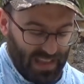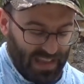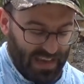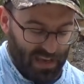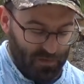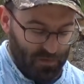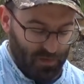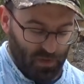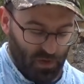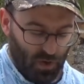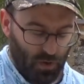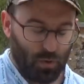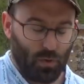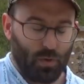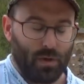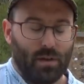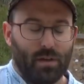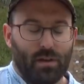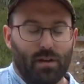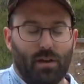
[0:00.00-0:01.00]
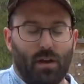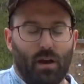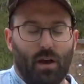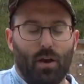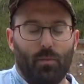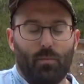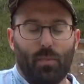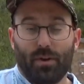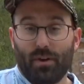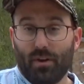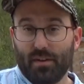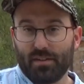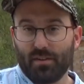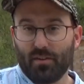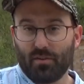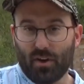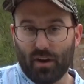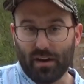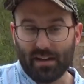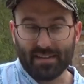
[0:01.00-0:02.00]
even though by
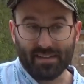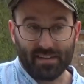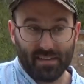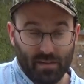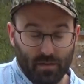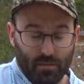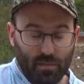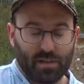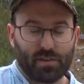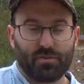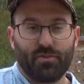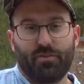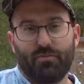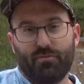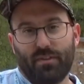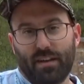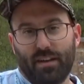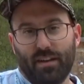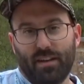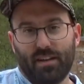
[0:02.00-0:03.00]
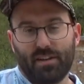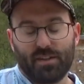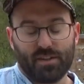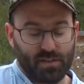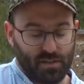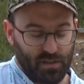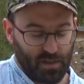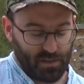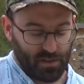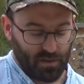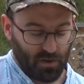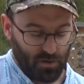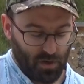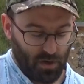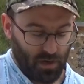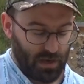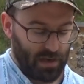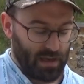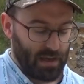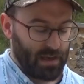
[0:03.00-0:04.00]
1909, and it's in the Musketeer Regulations
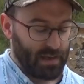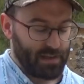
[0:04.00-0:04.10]
1909,